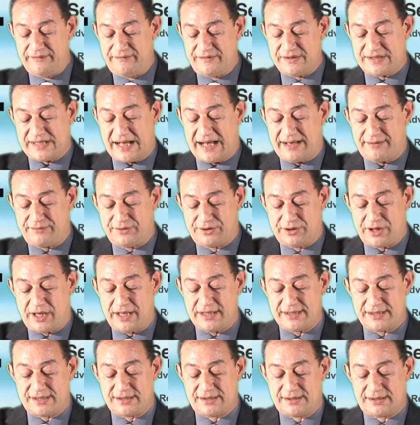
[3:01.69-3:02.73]
If it's
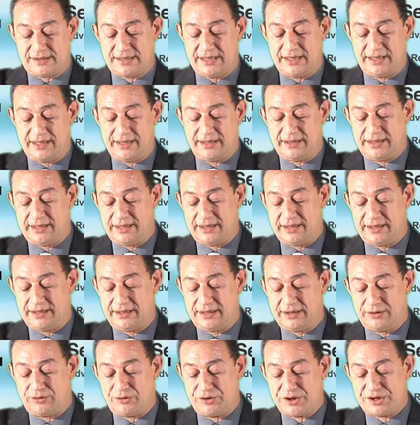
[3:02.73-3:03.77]
advertisers, the,
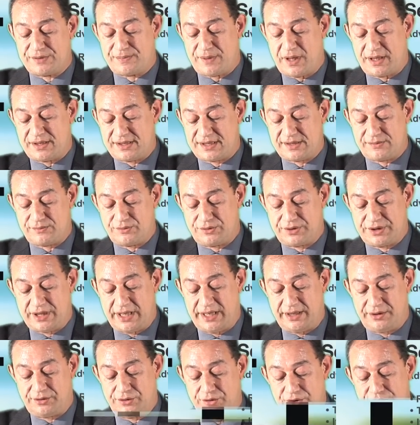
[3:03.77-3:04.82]
the or sponsors would
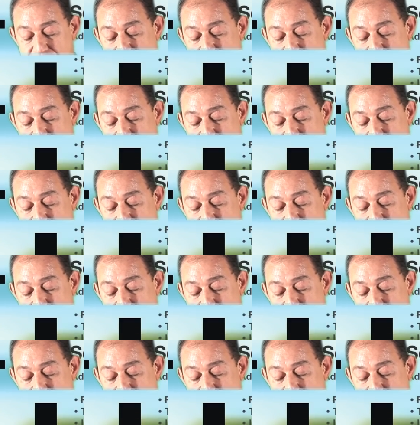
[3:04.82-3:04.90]
take those,